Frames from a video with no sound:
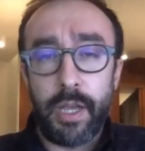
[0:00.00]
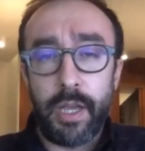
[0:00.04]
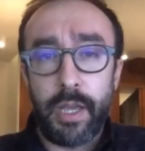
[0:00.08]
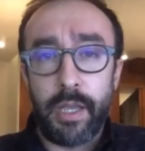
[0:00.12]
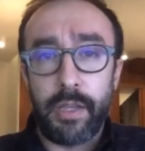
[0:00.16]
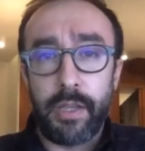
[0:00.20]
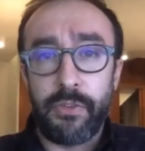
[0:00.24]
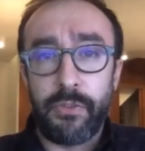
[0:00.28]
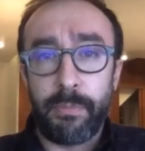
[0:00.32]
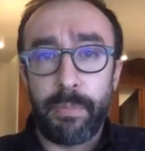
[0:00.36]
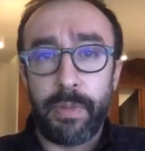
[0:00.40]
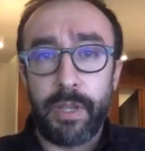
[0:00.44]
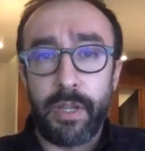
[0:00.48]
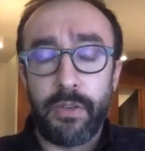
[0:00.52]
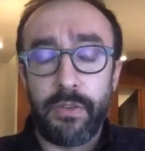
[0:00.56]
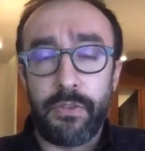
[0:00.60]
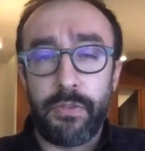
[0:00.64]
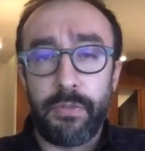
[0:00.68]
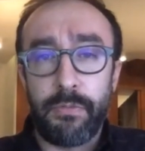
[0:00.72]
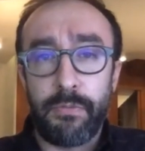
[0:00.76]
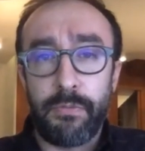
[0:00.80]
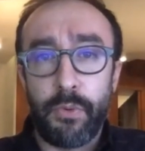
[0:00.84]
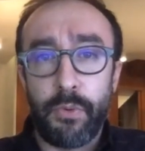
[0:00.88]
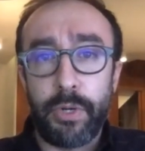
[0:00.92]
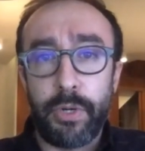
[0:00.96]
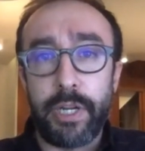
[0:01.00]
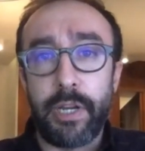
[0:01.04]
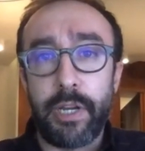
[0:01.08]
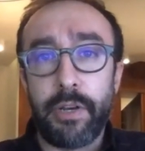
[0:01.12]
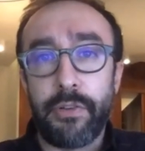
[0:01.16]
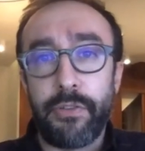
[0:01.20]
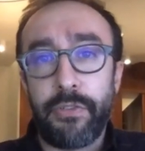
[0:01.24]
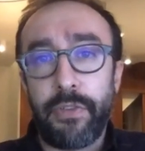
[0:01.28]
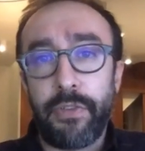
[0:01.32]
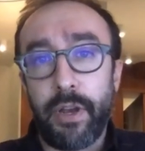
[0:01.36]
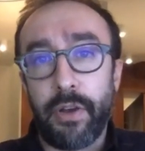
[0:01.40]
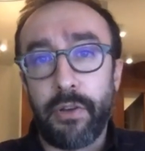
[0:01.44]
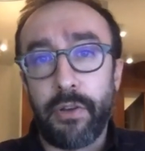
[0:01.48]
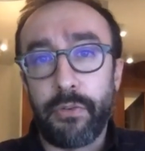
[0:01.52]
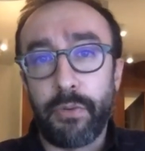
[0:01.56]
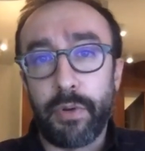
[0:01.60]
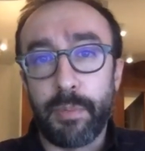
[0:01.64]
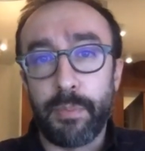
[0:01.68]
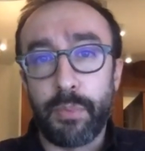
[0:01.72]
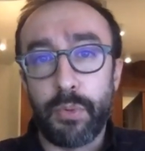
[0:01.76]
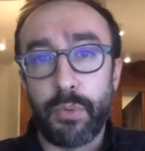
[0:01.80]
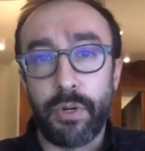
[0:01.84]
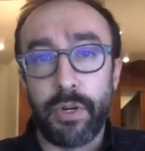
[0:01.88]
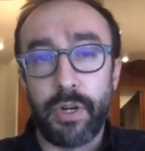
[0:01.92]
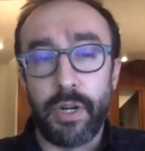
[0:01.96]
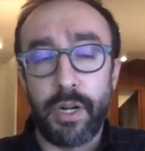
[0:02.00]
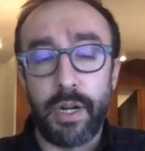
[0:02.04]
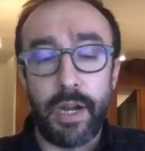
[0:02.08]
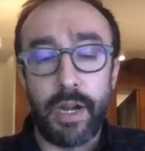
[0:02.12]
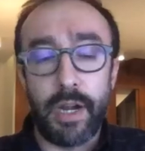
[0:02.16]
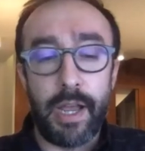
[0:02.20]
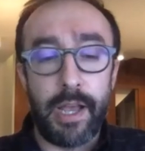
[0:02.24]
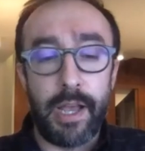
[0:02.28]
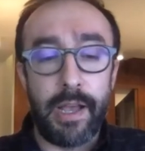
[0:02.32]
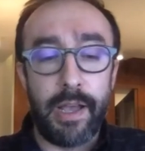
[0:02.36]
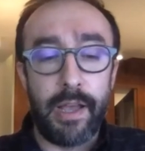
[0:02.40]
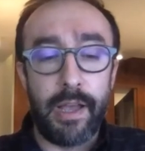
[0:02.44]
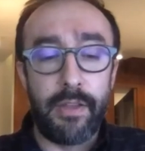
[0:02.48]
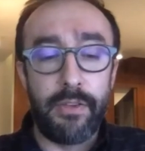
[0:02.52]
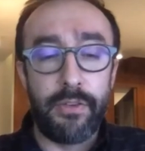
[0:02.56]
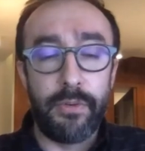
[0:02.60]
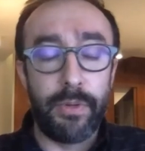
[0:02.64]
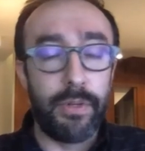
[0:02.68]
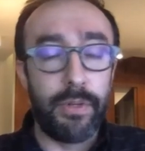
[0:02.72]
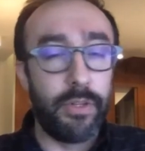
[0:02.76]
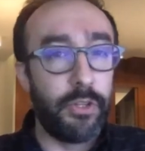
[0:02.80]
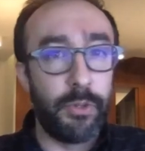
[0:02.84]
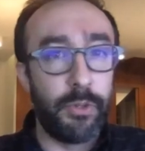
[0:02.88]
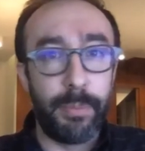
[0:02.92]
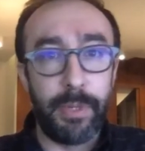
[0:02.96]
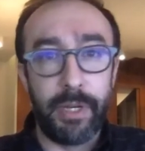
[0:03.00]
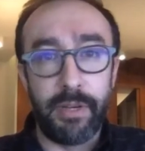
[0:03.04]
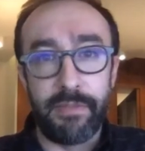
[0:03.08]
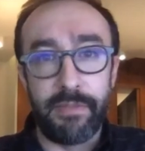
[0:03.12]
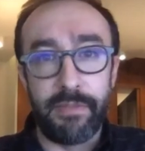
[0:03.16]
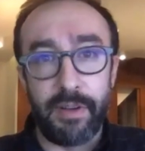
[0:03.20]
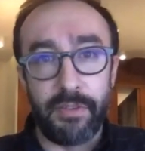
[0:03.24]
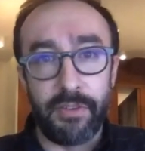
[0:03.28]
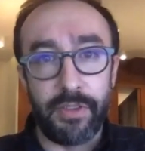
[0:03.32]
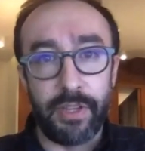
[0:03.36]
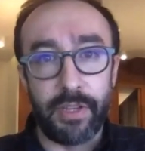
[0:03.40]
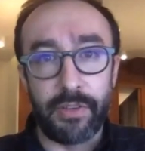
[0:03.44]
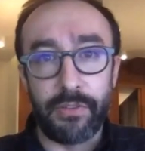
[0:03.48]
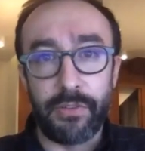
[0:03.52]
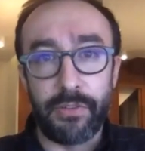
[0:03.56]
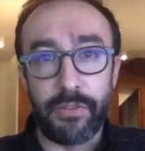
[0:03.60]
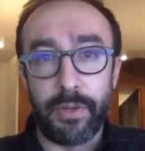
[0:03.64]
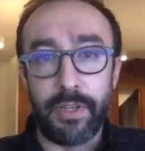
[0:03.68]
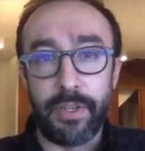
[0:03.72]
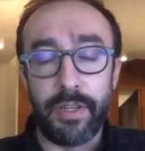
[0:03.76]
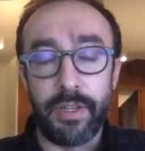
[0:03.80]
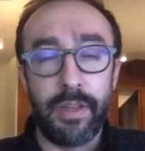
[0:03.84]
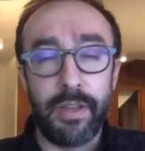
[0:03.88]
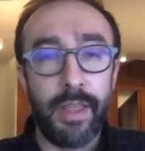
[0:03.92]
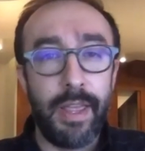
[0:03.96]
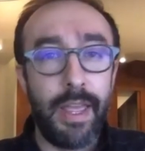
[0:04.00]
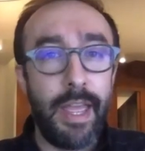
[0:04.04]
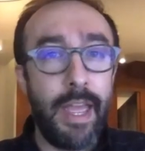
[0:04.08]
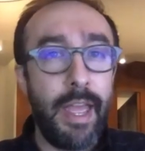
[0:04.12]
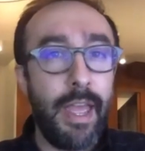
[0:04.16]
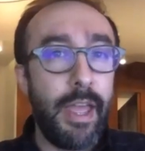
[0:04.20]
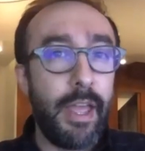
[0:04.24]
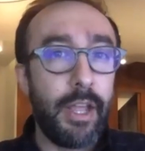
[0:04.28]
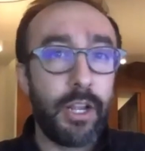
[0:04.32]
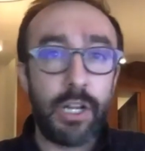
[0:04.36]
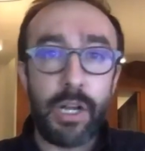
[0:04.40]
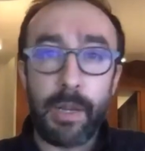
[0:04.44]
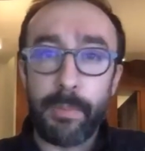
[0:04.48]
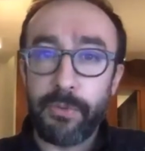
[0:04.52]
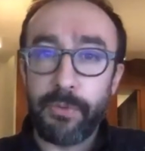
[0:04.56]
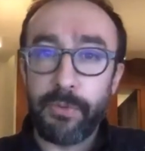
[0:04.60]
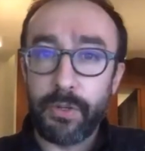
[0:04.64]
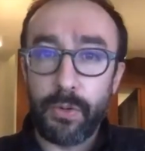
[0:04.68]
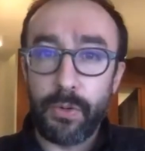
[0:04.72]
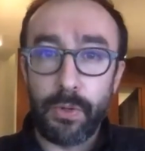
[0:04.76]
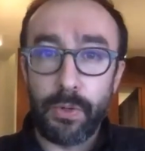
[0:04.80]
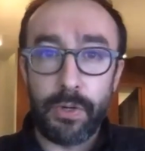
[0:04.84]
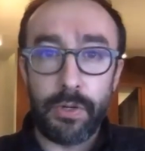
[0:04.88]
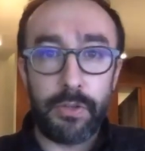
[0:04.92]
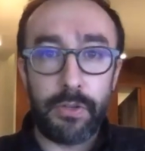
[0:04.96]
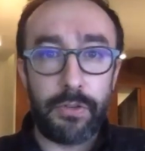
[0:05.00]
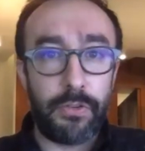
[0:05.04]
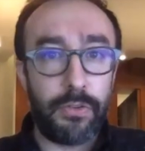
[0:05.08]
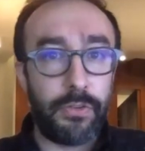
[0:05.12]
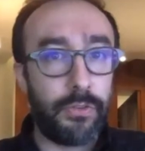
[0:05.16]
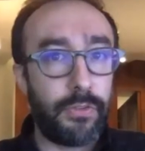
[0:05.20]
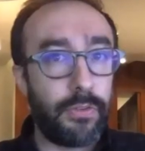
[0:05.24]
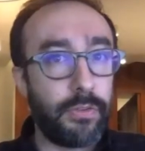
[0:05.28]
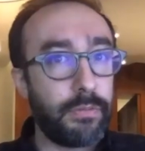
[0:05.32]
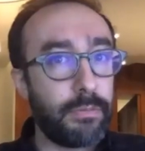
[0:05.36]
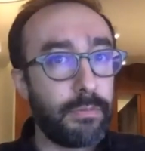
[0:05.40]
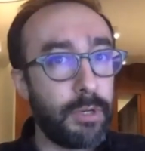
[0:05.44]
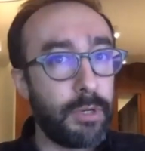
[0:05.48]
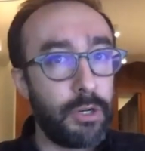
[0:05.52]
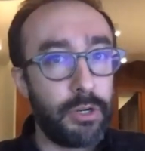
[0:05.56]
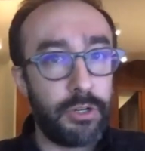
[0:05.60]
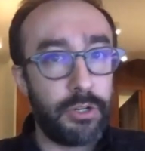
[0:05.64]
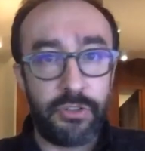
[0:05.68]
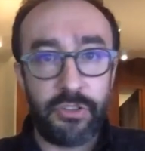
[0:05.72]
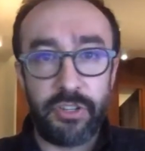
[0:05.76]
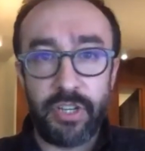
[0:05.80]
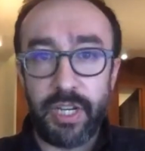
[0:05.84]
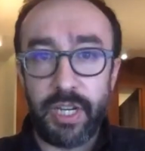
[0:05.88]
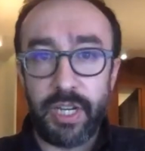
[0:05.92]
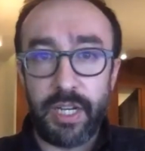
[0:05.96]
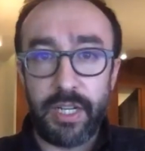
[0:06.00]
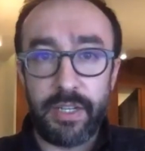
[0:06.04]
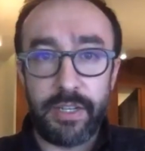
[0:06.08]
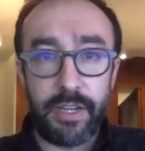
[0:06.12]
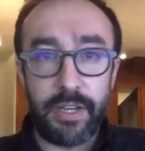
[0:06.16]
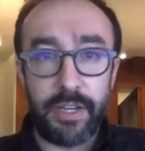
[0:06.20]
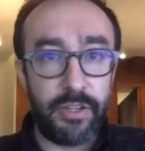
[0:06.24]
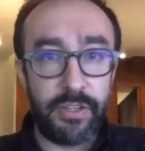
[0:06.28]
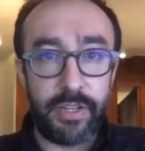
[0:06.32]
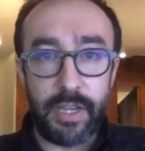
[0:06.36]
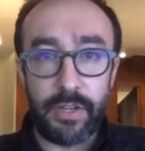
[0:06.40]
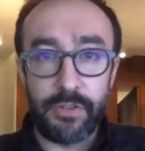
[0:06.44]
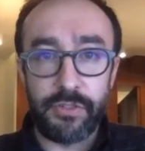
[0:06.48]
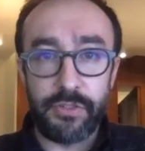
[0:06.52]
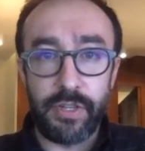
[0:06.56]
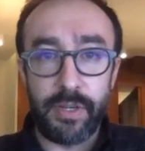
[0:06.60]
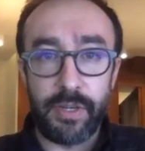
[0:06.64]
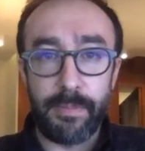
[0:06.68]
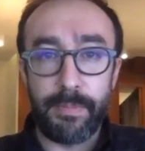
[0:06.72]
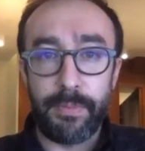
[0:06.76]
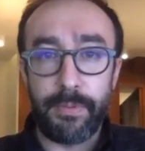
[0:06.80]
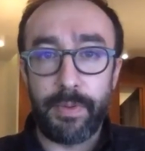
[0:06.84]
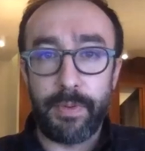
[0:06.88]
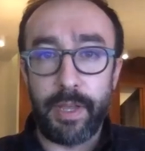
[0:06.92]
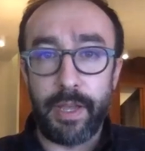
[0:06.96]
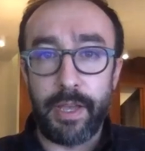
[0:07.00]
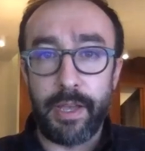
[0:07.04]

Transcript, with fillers: I spent four years there as a reporter, uh, doing a little bit of everything. So I did cops and courts, Hershey, Derry Township.